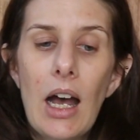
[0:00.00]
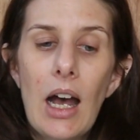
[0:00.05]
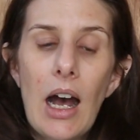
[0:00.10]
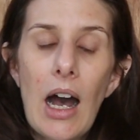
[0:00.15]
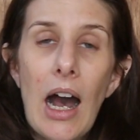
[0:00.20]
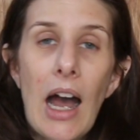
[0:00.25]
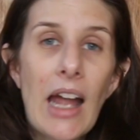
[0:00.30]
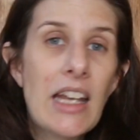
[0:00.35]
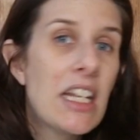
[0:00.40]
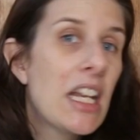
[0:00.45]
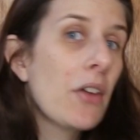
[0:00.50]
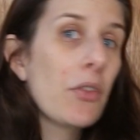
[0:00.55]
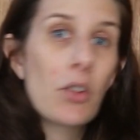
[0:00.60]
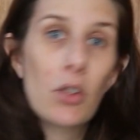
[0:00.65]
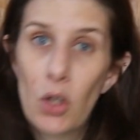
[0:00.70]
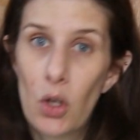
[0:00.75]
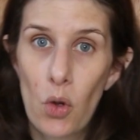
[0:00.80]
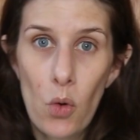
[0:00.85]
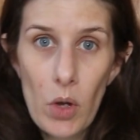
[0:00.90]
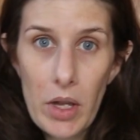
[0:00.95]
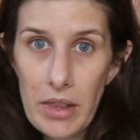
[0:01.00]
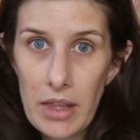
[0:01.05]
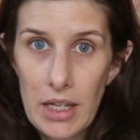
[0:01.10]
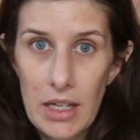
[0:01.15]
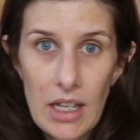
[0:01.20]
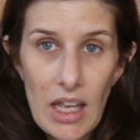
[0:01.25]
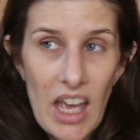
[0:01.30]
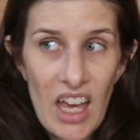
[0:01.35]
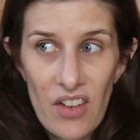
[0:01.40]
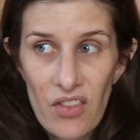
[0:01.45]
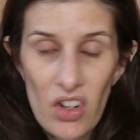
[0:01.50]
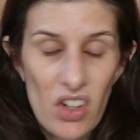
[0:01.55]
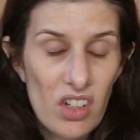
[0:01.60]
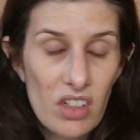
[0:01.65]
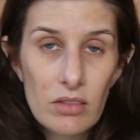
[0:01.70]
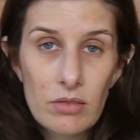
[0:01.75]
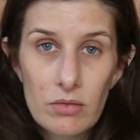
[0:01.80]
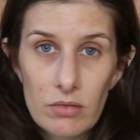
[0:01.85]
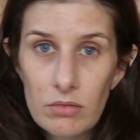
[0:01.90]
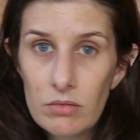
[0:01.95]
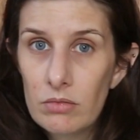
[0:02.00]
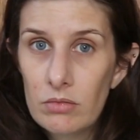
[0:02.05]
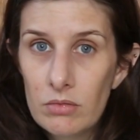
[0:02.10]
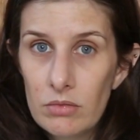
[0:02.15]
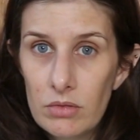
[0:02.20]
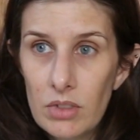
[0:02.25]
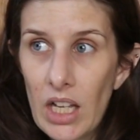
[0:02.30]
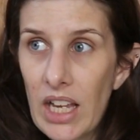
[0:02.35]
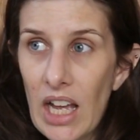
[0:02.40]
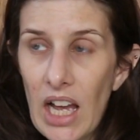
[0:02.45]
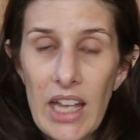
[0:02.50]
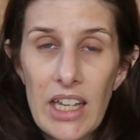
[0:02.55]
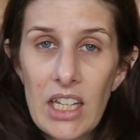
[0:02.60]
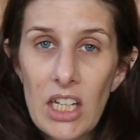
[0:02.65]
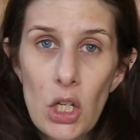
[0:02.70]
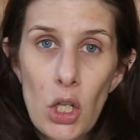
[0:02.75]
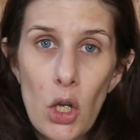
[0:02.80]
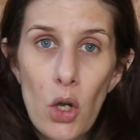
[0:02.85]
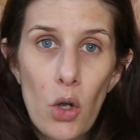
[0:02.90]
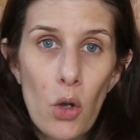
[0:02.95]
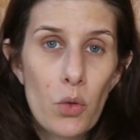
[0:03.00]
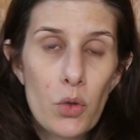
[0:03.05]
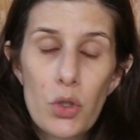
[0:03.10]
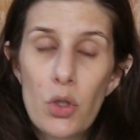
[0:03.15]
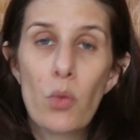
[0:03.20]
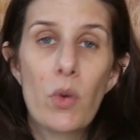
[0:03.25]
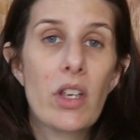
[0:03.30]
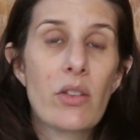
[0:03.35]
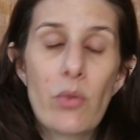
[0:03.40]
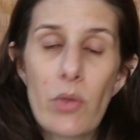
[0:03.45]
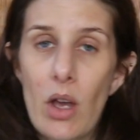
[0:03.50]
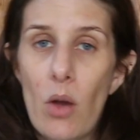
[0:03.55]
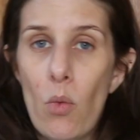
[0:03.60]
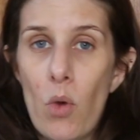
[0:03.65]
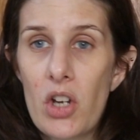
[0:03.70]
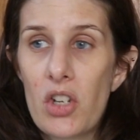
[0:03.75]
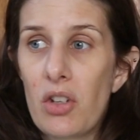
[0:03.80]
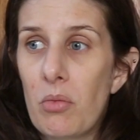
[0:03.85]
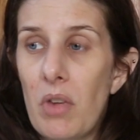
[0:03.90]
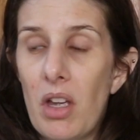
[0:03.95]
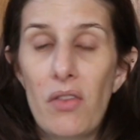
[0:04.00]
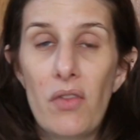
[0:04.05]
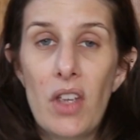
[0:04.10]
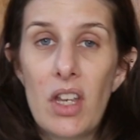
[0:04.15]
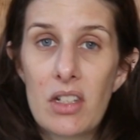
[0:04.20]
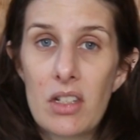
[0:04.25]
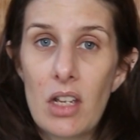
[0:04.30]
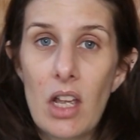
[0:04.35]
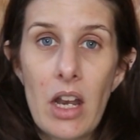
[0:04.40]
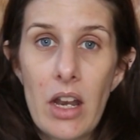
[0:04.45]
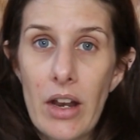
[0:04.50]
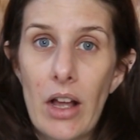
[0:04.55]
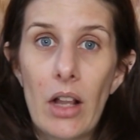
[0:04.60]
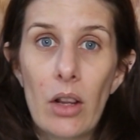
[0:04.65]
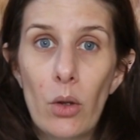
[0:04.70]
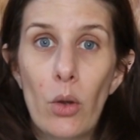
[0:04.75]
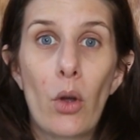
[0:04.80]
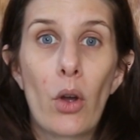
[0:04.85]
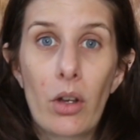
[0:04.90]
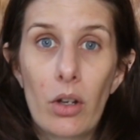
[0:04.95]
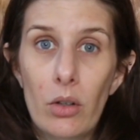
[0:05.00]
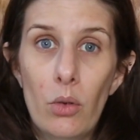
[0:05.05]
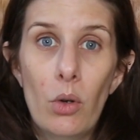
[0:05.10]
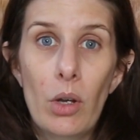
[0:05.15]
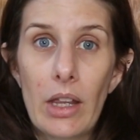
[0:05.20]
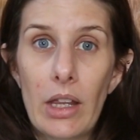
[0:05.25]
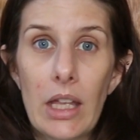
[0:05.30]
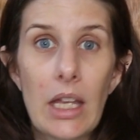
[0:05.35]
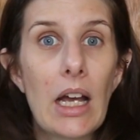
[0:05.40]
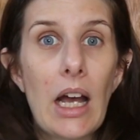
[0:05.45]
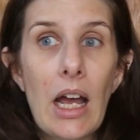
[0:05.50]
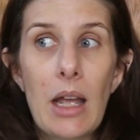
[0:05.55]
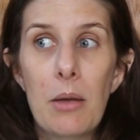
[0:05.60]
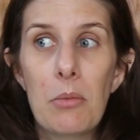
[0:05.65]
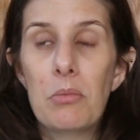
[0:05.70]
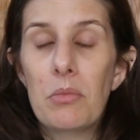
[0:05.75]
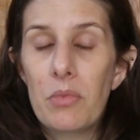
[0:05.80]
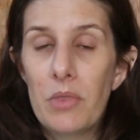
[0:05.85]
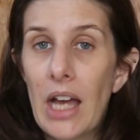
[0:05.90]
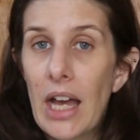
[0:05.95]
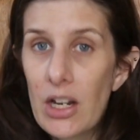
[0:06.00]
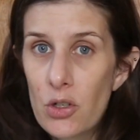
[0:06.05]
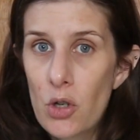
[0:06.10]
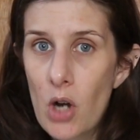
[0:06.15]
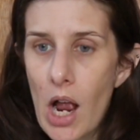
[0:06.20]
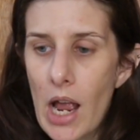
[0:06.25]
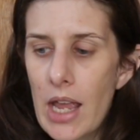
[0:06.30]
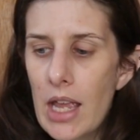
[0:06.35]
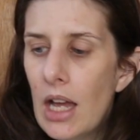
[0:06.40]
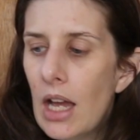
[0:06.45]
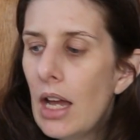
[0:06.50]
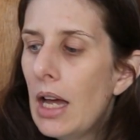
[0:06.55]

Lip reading: I never look oily, ever. Like I could go 2 weeks without washing my face and not look oily. I am that dry.